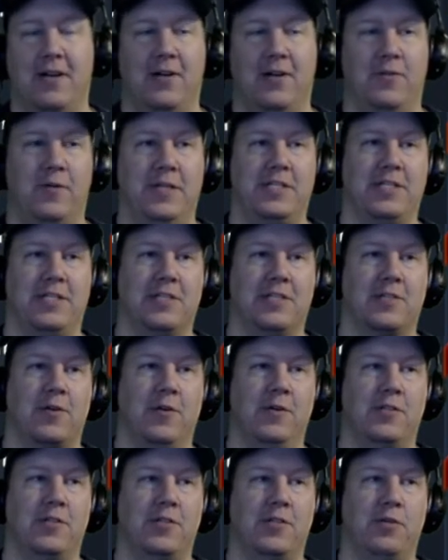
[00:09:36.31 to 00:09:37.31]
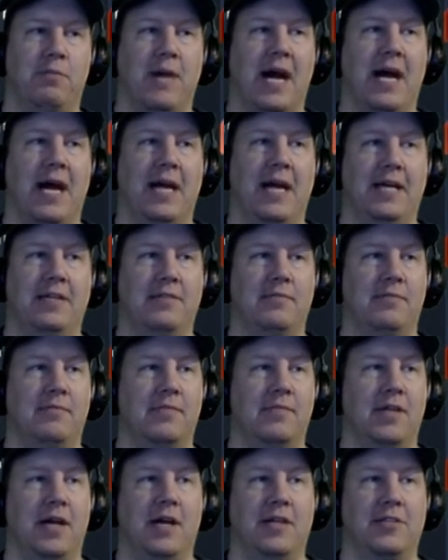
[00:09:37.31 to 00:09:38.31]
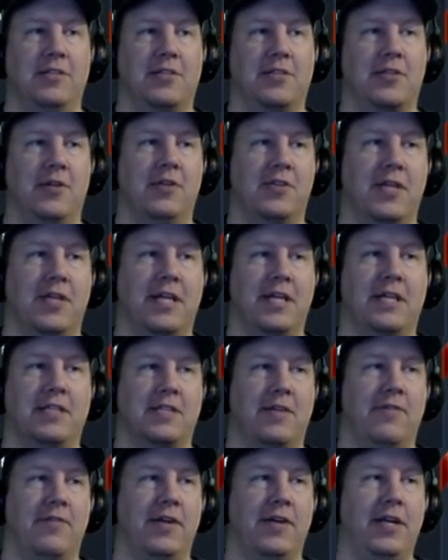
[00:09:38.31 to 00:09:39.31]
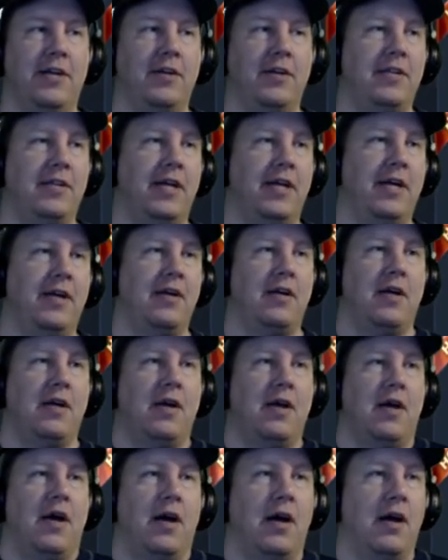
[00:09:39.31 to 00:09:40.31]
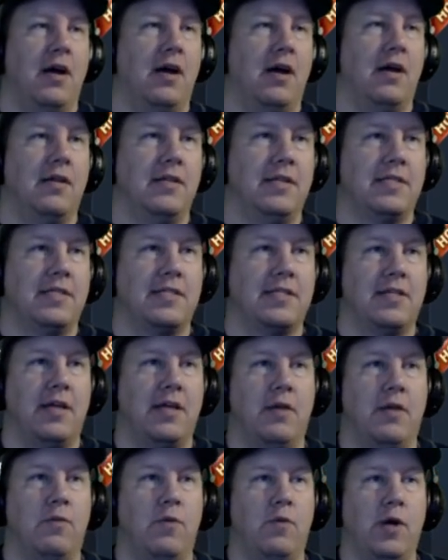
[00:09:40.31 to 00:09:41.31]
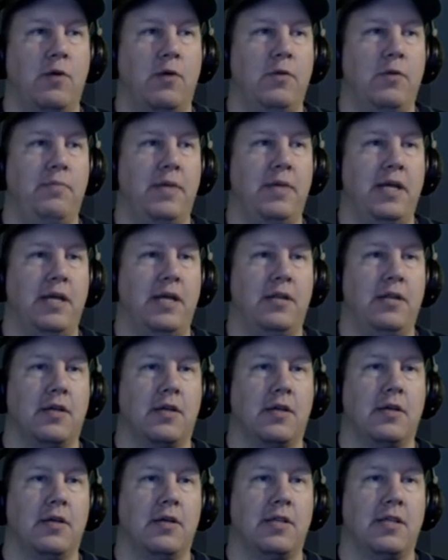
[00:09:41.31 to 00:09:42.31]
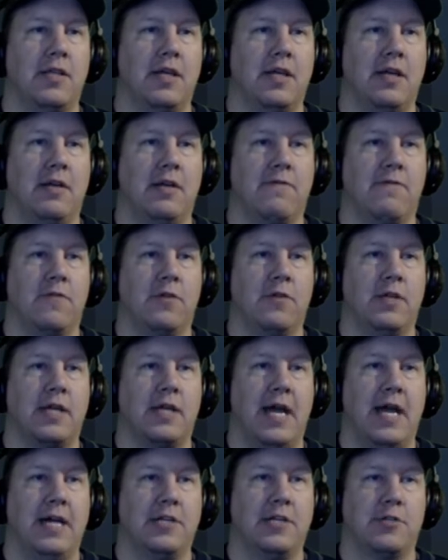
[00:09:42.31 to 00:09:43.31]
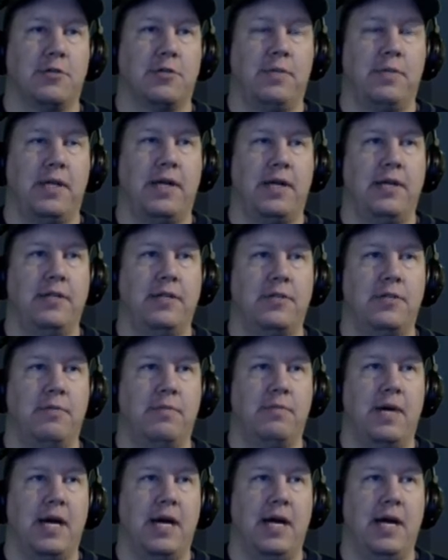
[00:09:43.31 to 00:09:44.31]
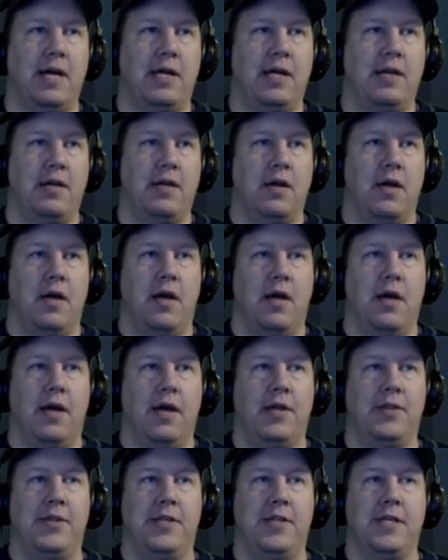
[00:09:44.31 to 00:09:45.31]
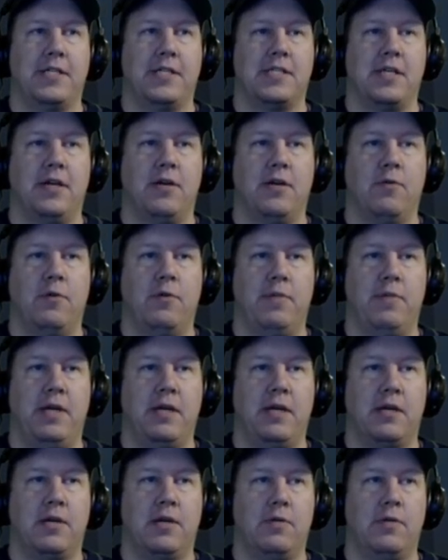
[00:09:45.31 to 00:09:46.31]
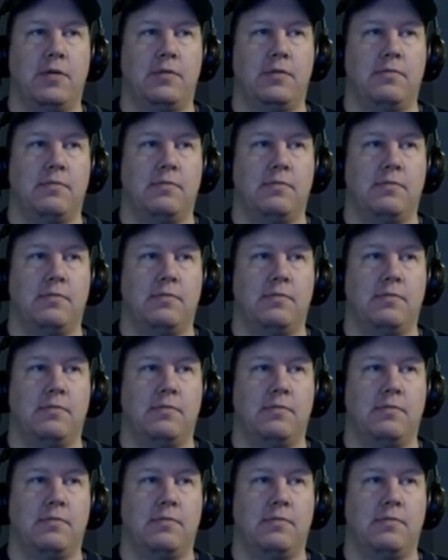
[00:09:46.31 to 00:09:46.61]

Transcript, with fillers: which is going to buy uh, certain things every here and there. Uh, let's see, what would be the good thing for the casual player to buy? Uh, this here would be a good one.